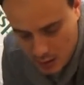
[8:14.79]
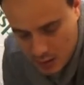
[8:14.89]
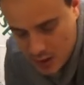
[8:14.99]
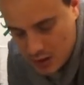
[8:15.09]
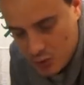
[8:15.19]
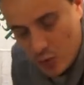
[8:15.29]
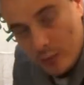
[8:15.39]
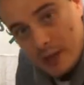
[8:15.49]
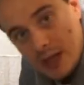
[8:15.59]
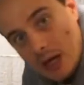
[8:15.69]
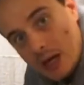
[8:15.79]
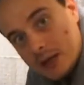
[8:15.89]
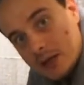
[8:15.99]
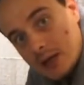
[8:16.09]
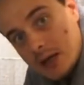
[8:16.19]
these will be
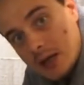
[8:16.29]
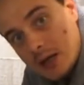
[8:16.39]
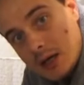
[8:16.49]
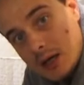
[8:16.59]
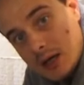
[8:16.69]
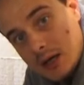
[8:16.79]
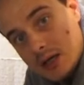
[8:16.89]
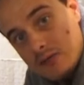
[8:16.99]
like the